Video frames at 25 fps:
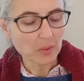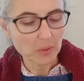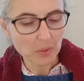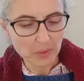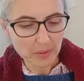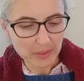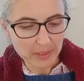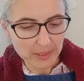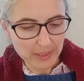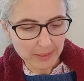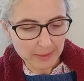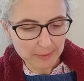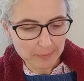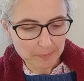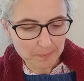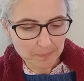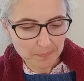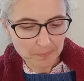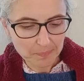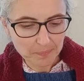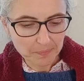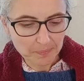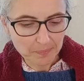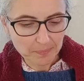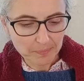Okay,
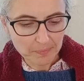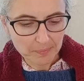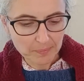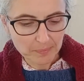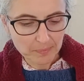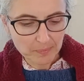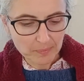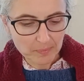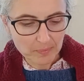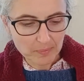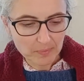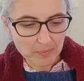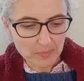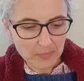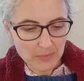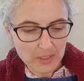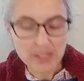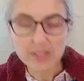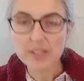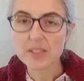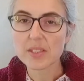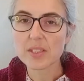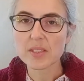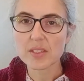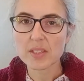
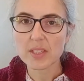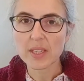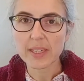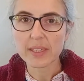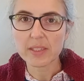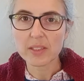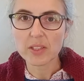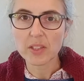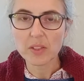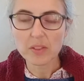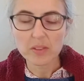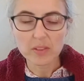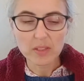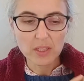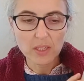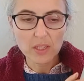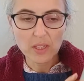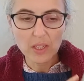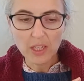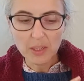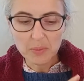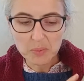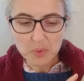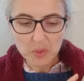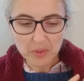just a side note,
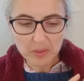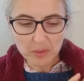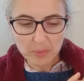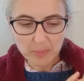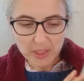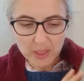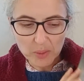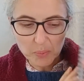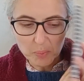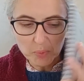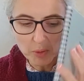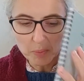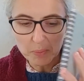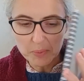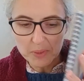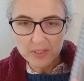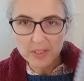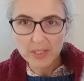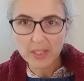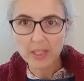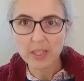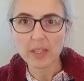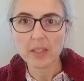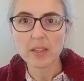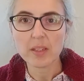I'm talking about the
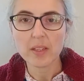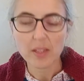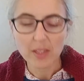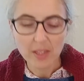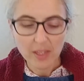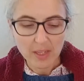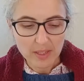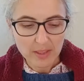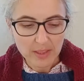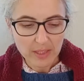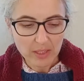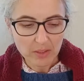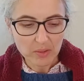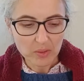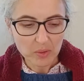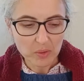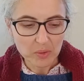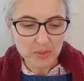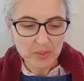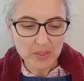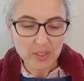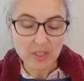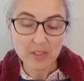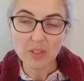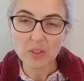propers here. There are
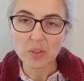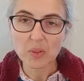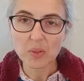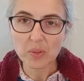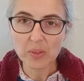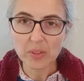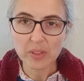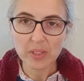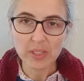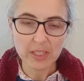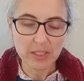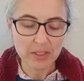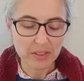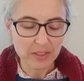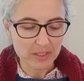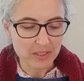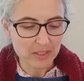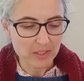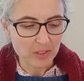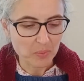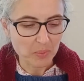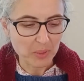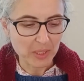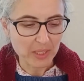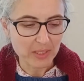also the
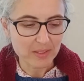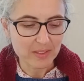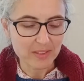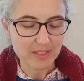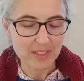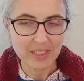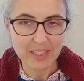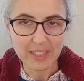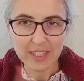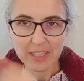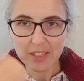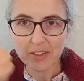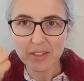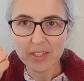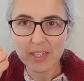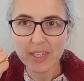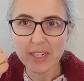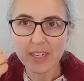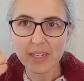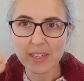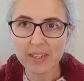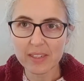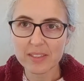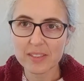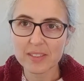ordinaries of the Mass, the
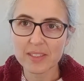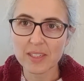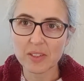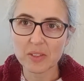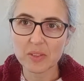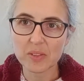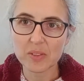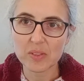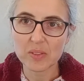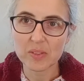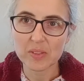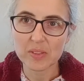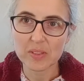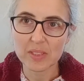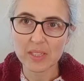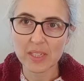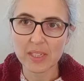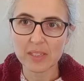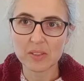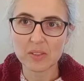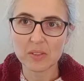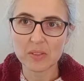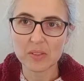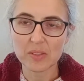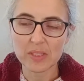Kyrie, Sanctus,
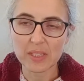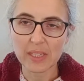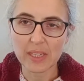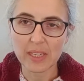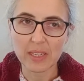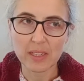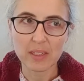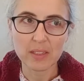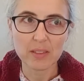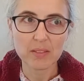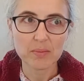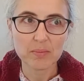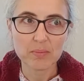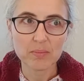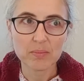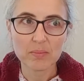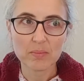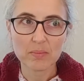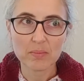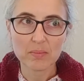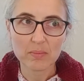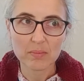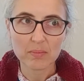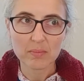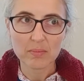Agnus Dei,
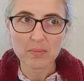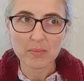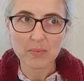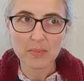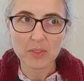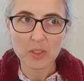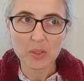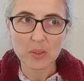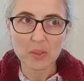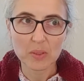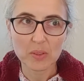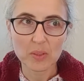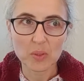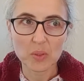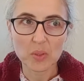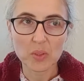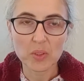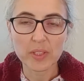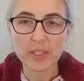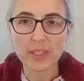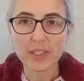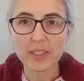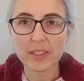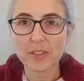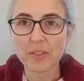
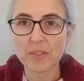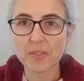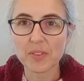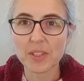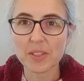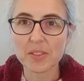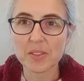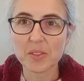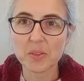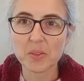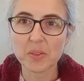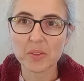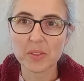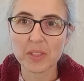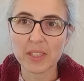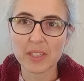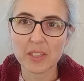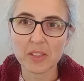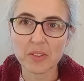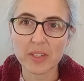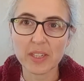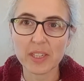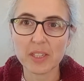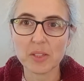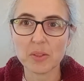Gloria, if there's a Gloria,
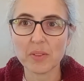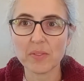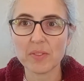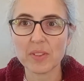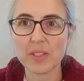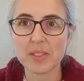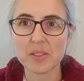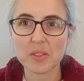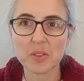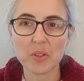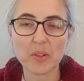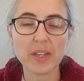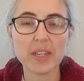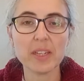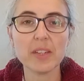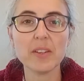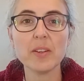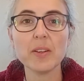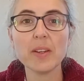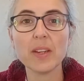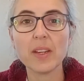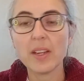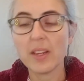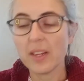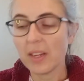Credo, if there's a Credo.